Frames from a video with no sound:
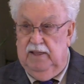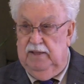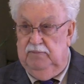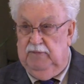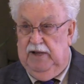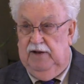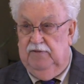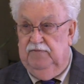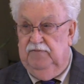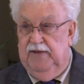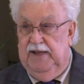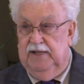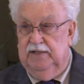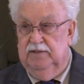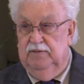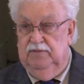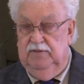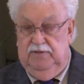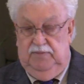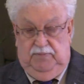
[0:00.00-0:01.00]
Matter of fact,
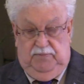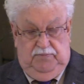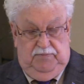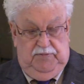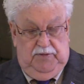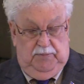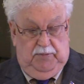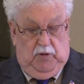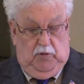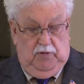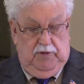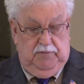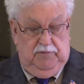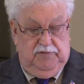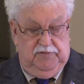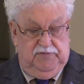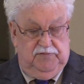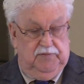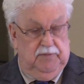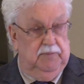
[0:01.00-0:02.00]
the, the, the boy
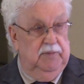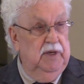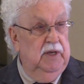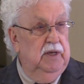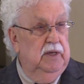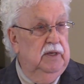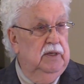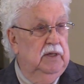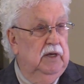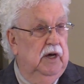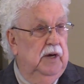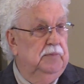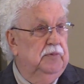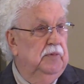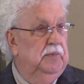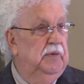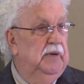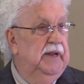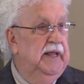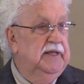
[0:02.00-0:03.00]
was from
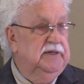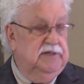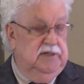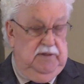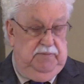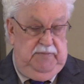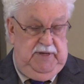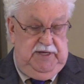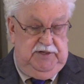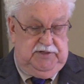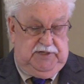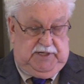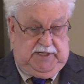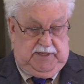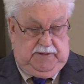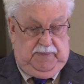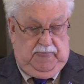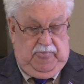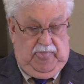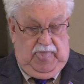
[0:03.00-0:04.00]
Upper Peninsula,
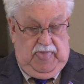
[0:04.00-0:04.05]
Michigan.